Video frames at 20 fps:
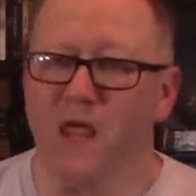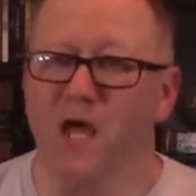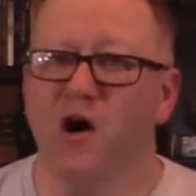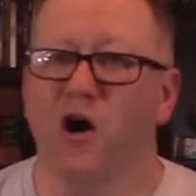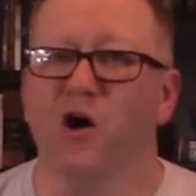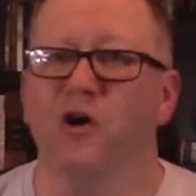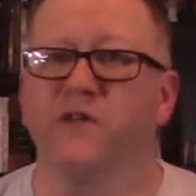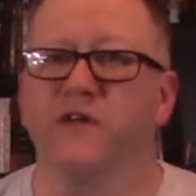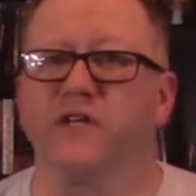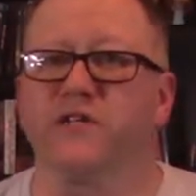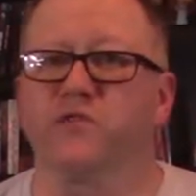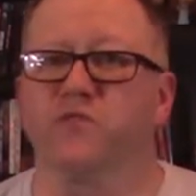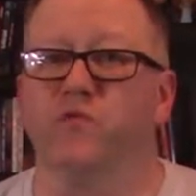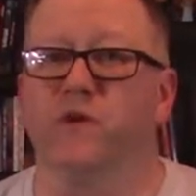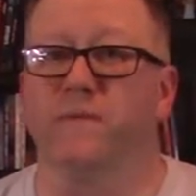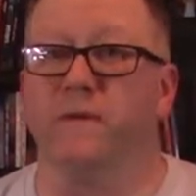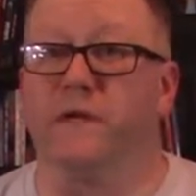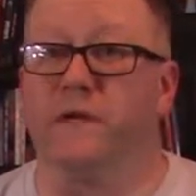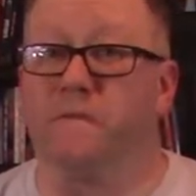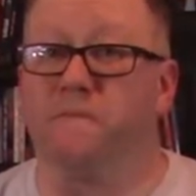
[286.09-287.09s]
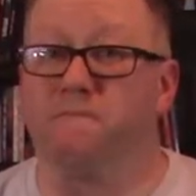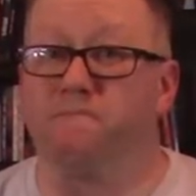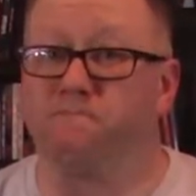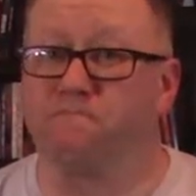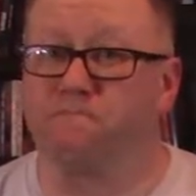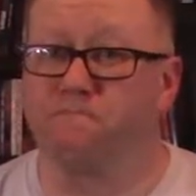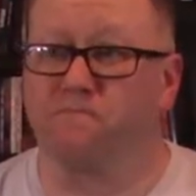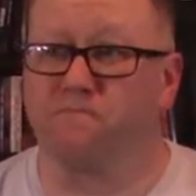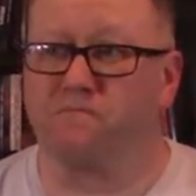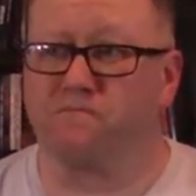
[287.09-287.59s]
all these women
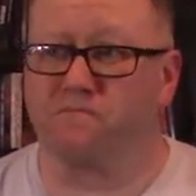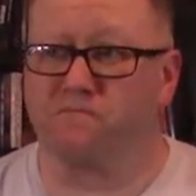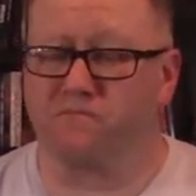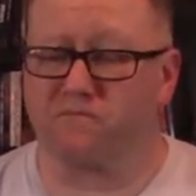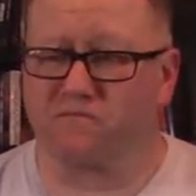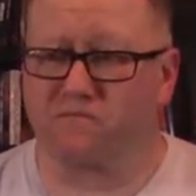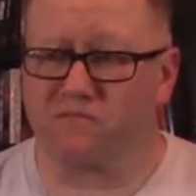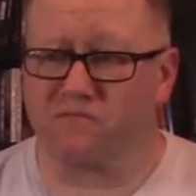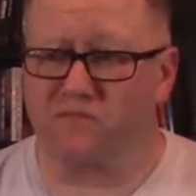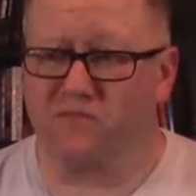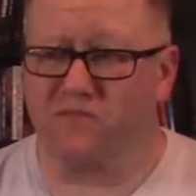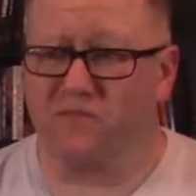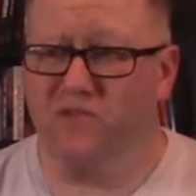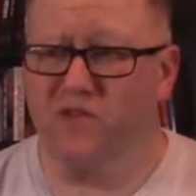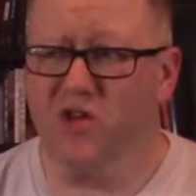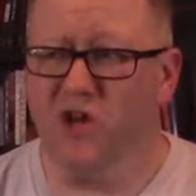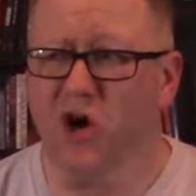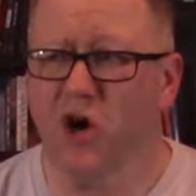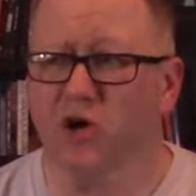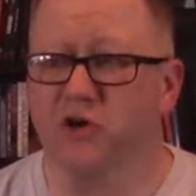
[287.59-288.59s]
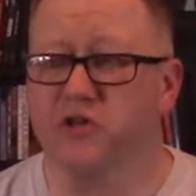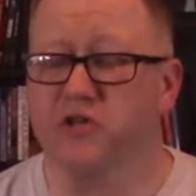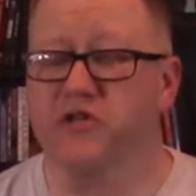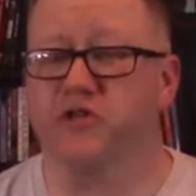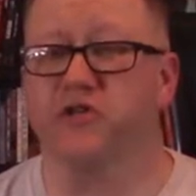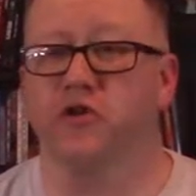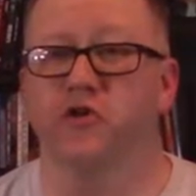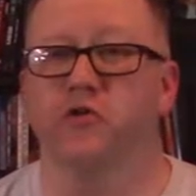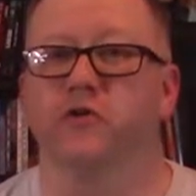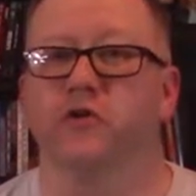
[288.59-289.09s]
are
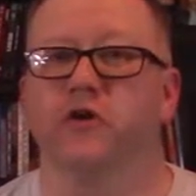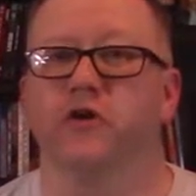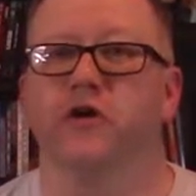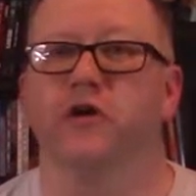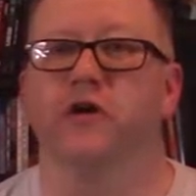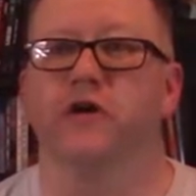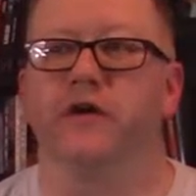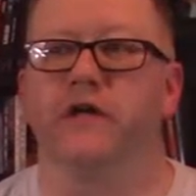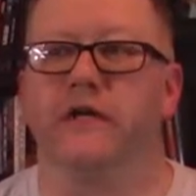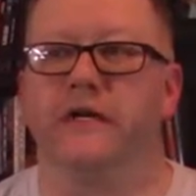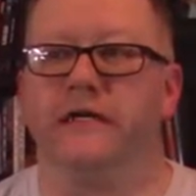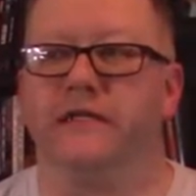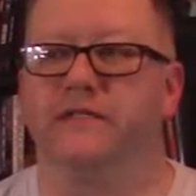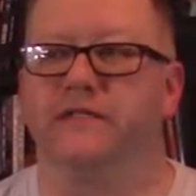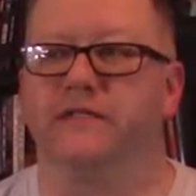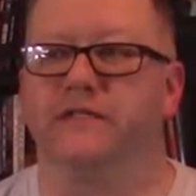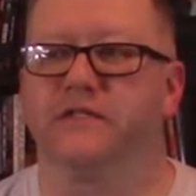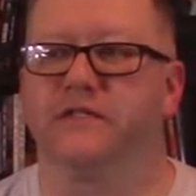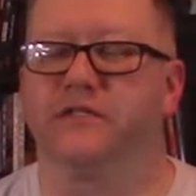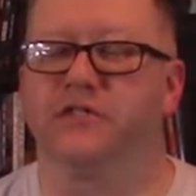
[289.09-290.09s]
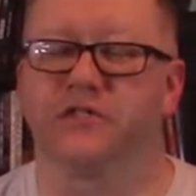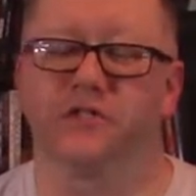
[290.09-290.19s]
so good is